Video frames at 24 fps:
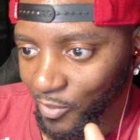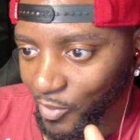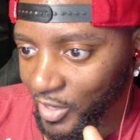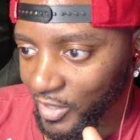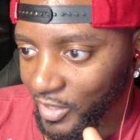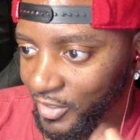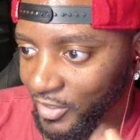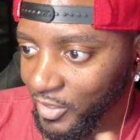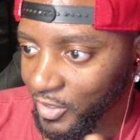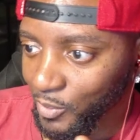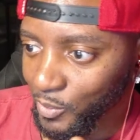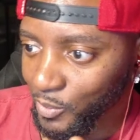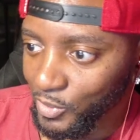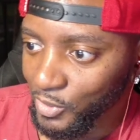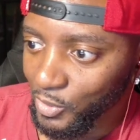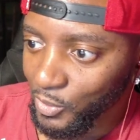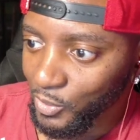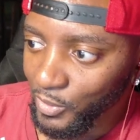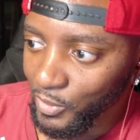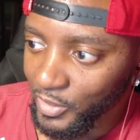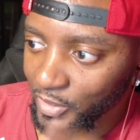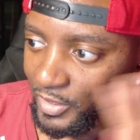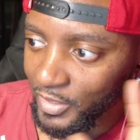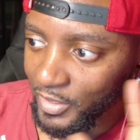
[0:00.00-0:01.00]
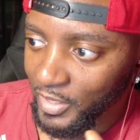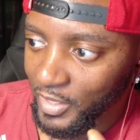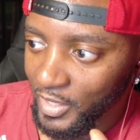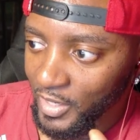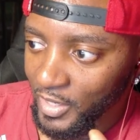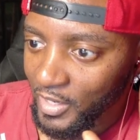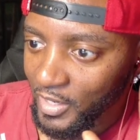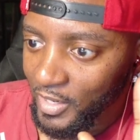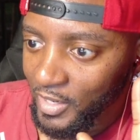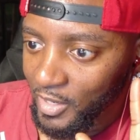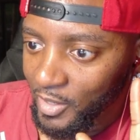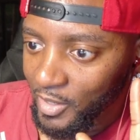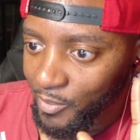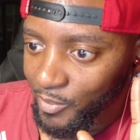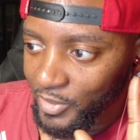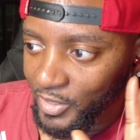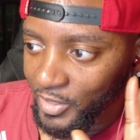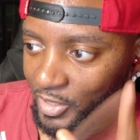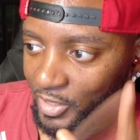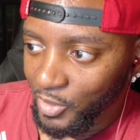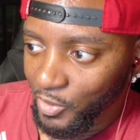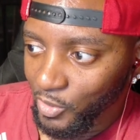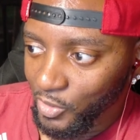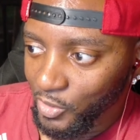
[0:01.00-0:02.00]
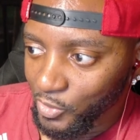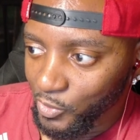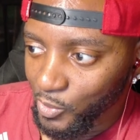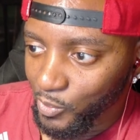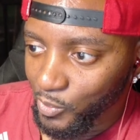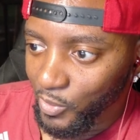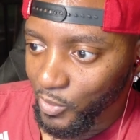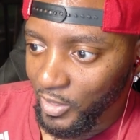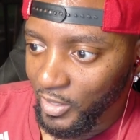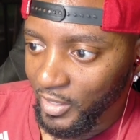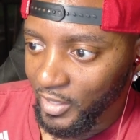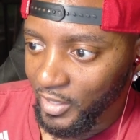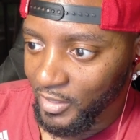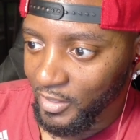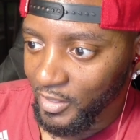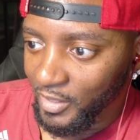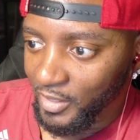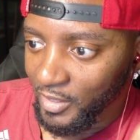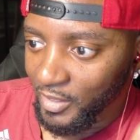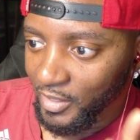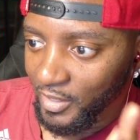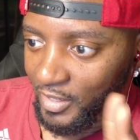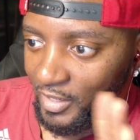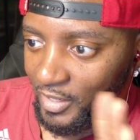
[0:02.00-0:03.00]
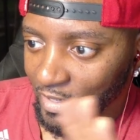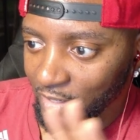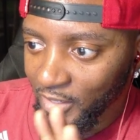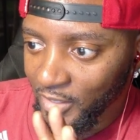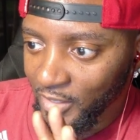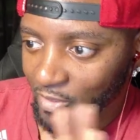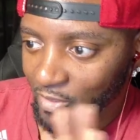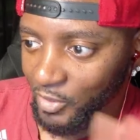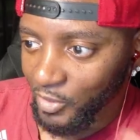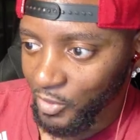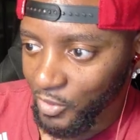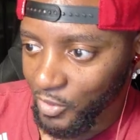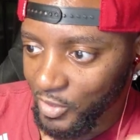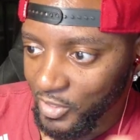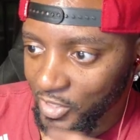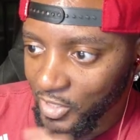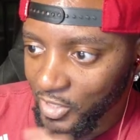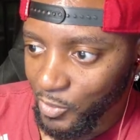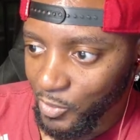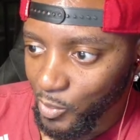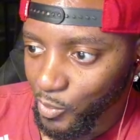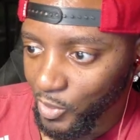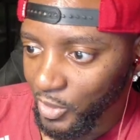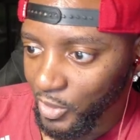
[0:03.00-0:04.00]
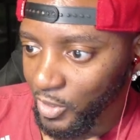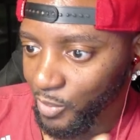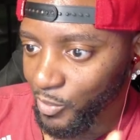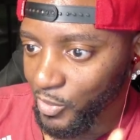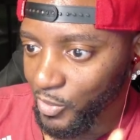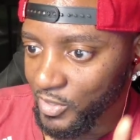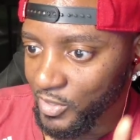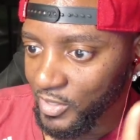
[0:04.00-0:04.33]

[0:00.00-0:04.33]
there will do it. Then you go to the 3-point line, and you can see the 3-point numbers.